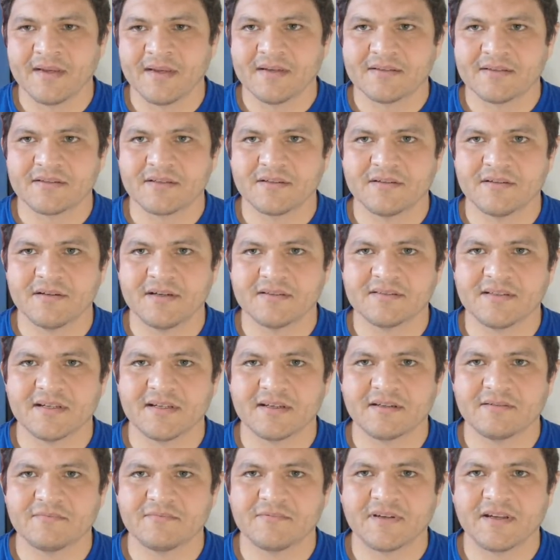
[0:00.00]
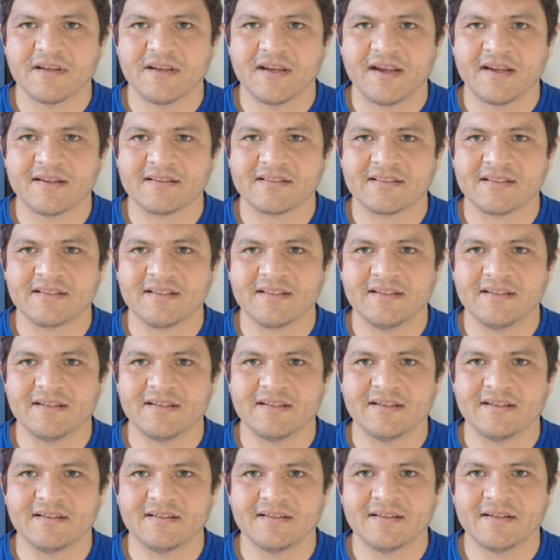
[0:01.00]
So it's like we got to
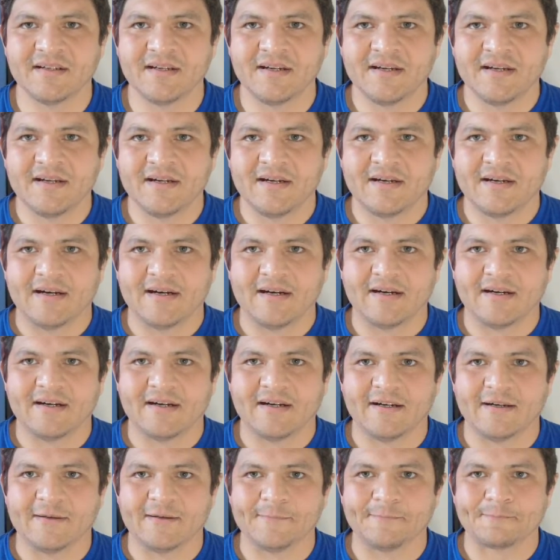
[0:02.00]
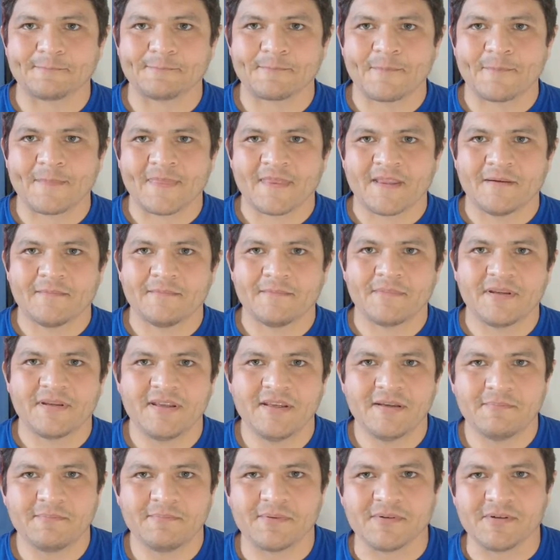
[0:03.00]
get um,
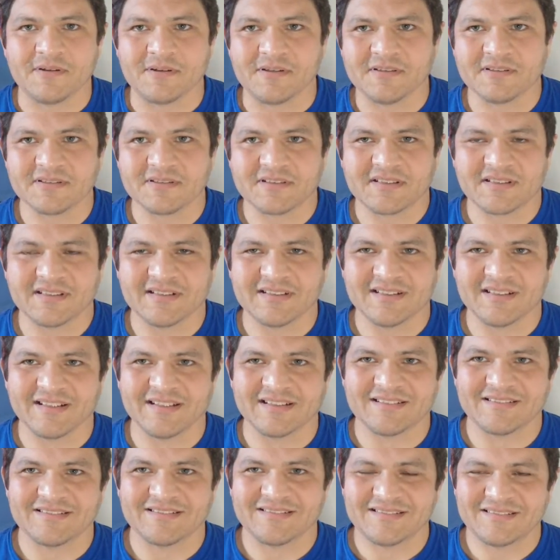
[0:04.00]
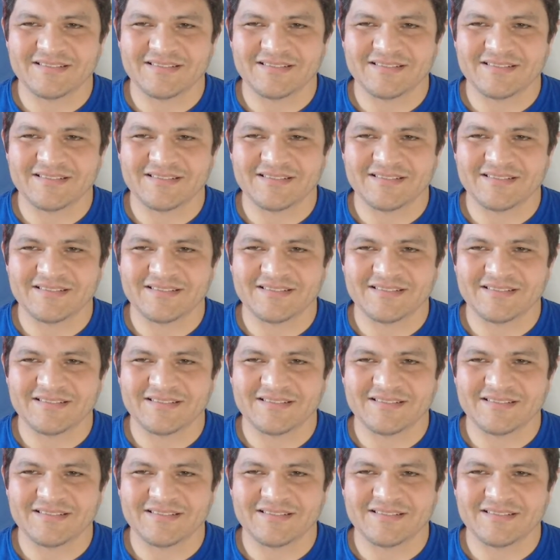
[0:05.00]
people to like